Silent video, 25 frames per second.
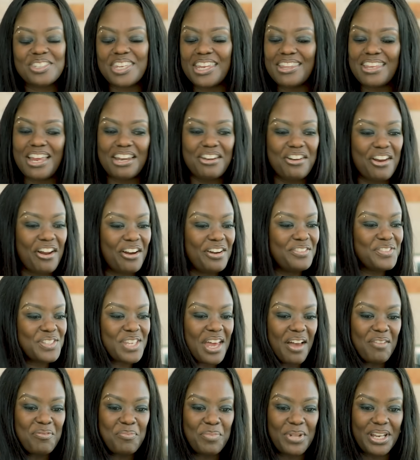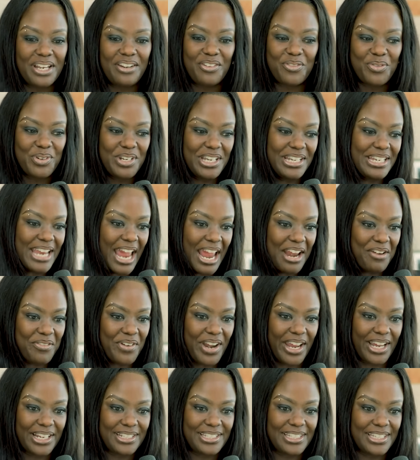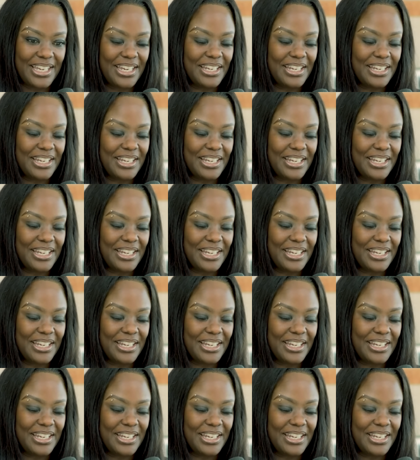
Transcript: you see, the nerves have been redirected.